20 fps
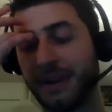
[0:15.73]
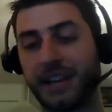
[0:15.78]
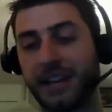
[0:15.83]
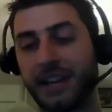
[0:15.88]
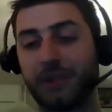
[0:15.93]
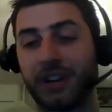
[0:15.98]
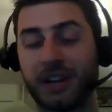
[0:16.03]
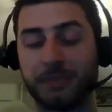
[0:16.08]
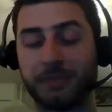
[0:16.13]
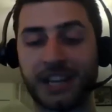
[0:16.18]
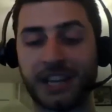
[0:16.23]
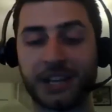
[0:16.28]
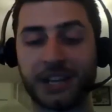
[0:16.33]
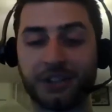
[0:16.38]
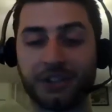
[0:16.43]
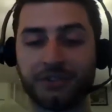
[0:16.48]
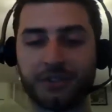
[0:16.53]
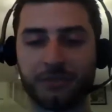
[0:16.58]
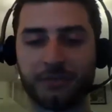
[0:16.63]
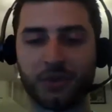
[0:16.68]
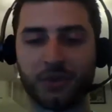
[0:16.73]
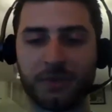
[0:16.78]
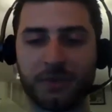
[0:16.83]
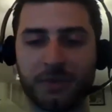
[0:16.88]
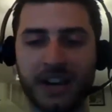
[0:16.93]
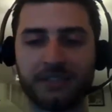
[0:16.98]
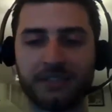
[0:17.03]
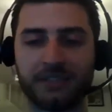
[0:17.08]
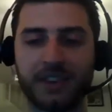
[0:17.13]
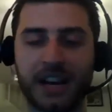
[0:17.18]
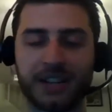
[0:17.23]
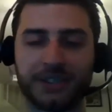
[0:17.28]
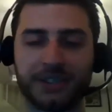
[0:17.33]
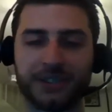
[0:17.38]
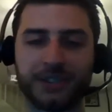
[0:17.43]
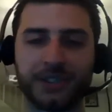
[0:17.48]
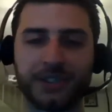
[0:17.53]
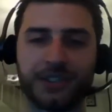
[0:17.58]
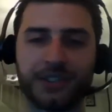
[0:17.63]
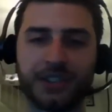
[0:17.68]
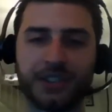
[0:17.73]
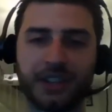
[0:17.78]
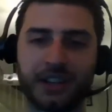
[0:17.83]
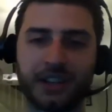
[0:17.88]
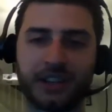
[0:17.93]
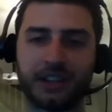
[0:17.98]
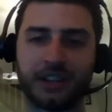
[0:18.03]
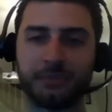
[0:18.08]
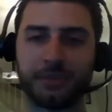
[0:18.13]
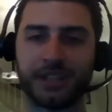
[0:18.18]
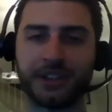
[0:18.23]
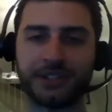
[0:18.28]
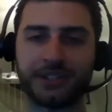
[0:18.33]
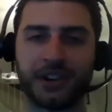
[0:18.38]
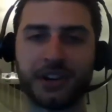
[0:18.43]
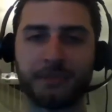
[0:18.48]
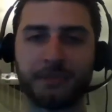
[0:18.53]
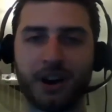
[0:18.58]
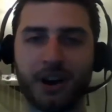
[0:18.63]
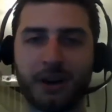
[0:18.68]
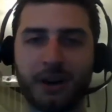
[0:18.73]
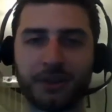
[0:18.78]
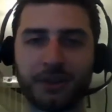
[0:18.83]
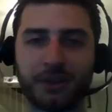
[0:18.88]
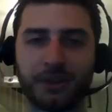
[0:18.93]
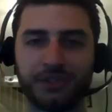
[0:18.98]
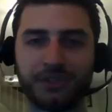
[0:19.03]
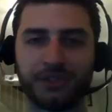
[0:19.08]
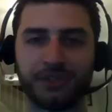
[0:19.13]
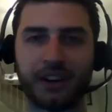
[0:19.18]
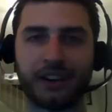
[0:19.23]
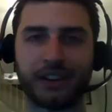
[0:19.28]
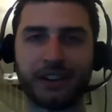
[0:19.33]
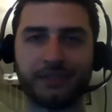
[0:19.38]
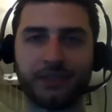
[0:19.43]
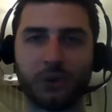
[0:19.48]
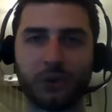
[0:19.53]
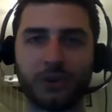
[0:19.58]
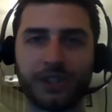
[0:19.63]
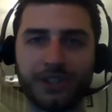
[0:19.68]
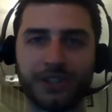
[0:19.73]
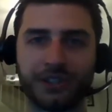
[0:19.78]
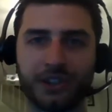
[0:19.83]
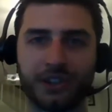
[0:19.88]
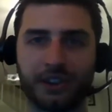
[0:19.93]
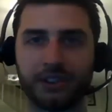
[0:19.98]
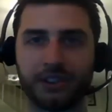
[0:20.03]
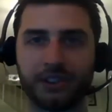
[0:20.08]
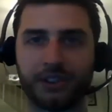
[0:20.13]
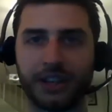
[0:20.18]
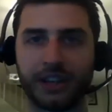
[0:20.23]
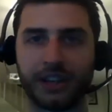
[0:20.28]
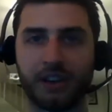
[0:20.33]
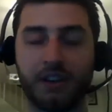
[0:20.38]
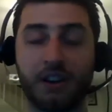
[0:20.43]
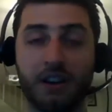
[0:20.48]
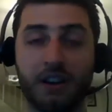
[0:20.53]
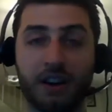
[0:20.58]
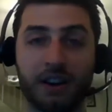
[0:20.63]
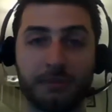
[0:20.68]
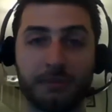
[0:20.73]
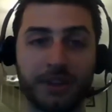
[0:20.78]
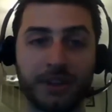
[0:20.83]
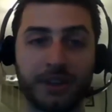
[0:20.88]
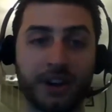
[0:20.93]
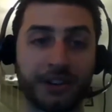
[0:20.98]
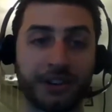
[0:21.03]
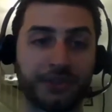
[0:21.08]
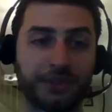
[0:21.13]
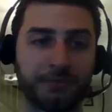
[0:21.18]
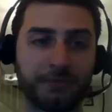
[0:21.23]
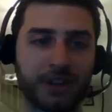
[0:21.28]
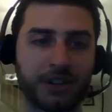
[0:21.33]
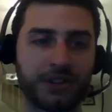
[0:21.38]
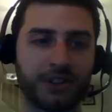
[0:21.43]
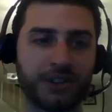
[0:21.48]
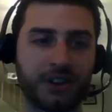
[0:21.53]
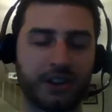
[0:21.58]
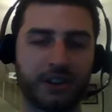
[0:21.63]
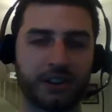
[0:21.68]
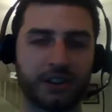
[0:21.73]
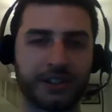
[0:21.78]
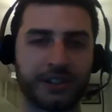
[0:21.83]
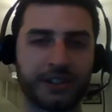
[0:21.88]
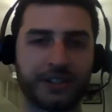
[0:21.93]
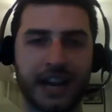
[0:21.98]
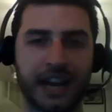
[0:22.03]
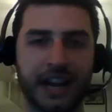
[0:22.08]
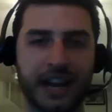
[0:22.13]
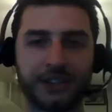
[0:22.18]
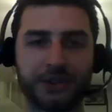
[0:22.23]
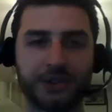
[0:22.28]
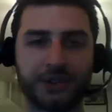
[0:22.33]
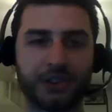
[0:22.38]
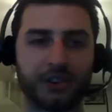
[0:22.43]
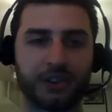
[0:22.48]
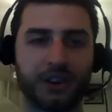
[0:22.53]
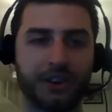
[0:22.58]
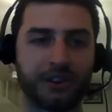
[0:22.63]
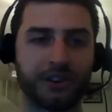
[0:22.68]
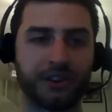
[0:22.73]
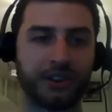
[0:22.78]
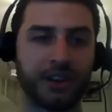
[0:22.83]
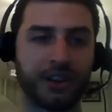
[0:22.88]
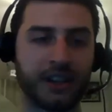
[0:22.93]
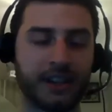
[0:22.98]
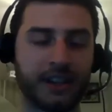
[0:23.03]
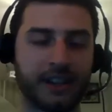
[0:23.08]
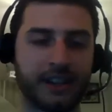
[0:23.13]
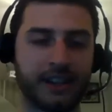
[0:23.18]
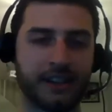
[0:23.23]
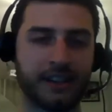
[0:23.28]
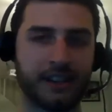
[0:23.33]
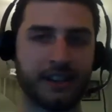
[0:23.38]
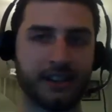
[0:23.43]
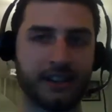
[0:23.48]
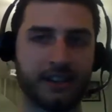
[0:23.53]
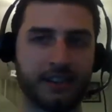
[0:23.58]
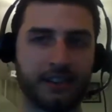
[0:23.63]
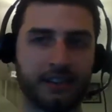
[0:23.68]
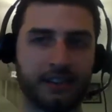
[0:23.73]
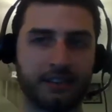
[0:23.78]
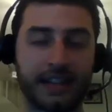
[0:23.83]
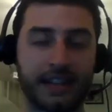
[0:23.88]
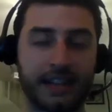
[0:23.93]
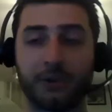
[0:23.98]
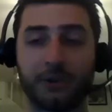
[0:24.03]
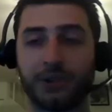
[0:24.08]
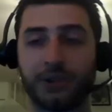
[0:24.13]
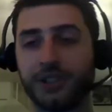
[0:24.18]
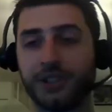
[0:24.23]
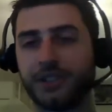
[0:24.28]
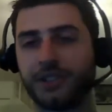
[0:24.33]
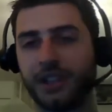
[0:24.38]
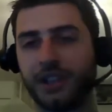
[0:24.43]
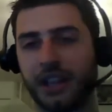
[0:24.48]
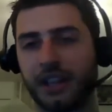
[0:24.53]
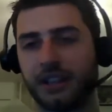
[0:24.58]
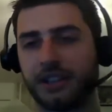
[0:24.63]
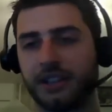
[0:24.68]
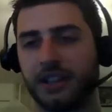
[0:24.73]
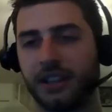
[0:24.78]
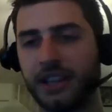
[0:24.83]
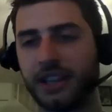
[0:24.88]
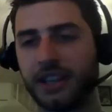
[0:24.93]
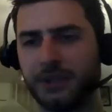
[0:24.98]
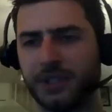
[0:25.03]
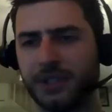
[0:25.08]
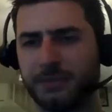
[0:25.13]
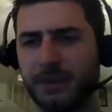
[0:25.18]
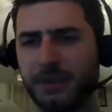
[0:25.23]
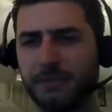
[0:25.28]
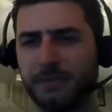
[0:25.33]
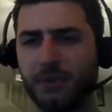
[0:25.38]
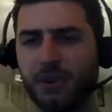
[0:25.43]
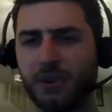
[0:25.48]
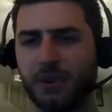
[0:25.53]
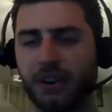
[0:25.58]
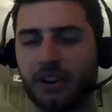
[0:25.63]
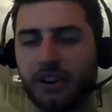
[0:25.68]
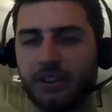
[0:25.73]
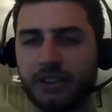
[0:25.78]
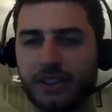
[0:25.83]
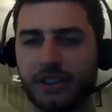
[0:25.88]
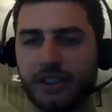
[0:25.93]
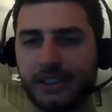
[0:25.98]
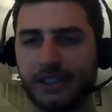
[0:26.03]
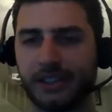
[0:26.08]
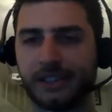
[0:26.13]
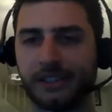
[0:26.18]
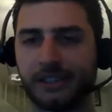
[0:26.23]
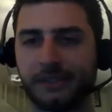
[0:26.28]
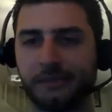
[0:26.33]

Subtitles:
It's basically a recommendation from one of my advisors because our department was very focused on learning R, but not so much on SAS or other languages. And he was a bit more